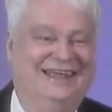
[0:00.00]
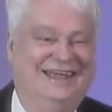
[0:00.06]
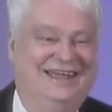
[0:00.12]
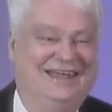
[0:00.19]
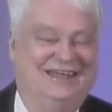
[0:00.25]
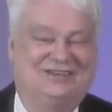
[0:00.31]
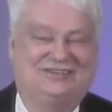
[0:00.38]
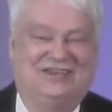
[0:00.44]

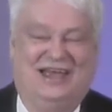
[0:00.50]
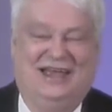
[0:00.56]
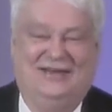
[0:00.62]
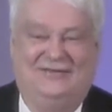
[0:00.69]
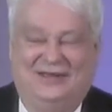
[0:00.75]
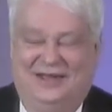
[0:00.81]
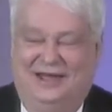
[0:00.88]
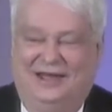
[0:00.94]
is
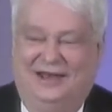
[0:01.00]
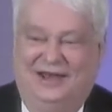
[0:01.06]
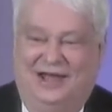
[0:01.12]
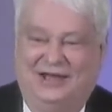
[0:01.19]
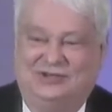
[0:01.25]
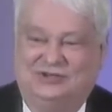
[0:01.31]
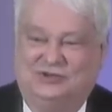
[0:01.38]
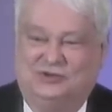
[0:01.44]
having a
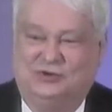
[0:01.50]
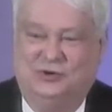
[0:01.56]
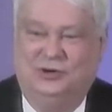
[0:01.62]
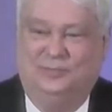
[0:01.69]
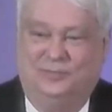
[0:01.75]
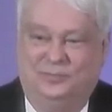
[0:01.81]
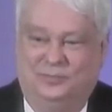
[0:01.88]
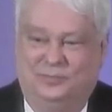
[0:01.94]
nice trip